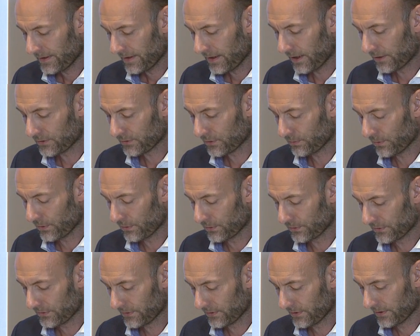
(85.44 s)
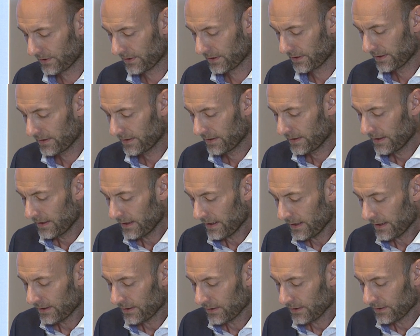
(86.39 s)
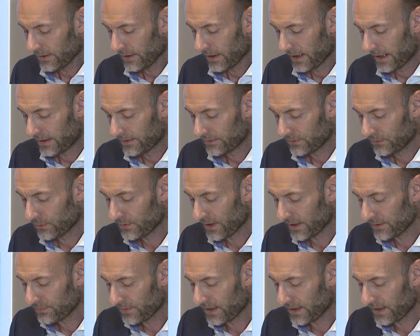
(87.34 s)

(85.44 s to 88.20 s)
Unquote. Tonight